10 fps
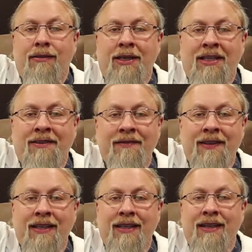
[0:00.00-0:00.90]
Well,
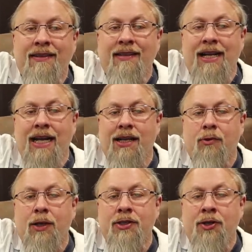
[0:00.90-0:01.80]
the lack of
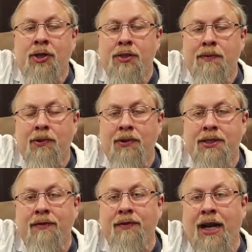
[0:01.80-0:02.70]
quick charge
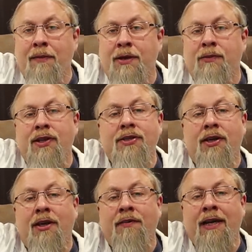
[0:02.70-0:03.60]
ports have not been
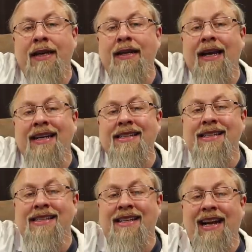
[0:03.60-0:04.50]
resolved yet, and
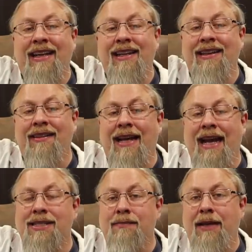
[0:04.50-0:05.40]
this is likely the
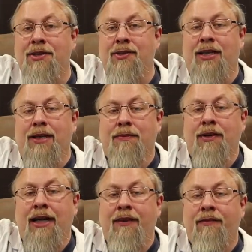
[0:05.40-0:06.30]
last major
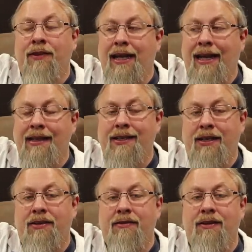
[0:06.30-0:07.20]
upgrade for the A
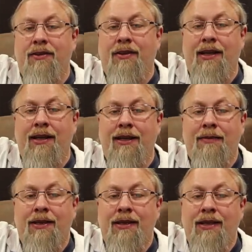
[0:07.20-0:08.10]
C two hundred
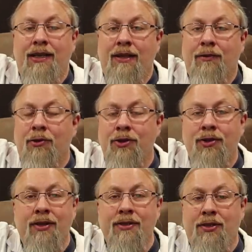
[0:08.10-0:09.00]
lineup. Of
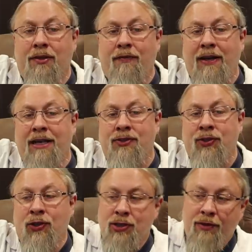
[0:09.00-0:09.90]
course, you can still fast
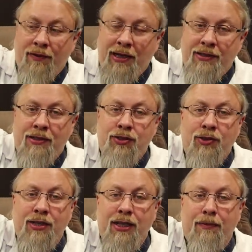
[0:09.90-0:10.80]
charge devices
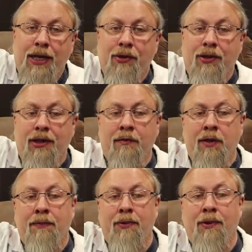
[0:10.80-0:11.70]
using the power
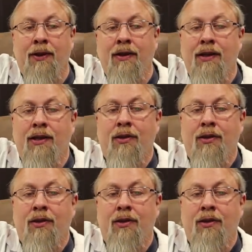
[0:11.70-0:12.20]
delivery port,